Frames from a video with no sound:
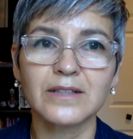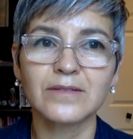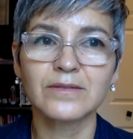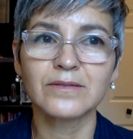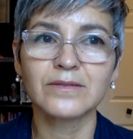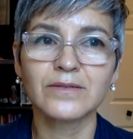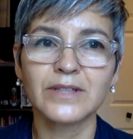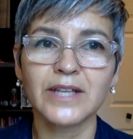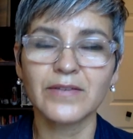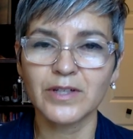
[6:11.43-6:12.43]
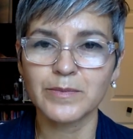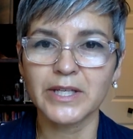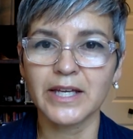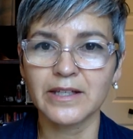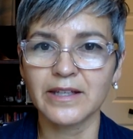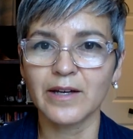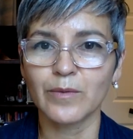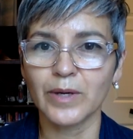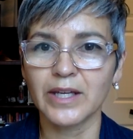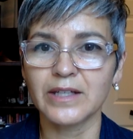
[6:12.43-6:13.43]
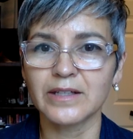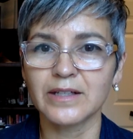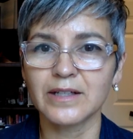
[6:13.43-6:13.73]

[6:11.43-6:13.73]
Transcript: when life comes at you that way,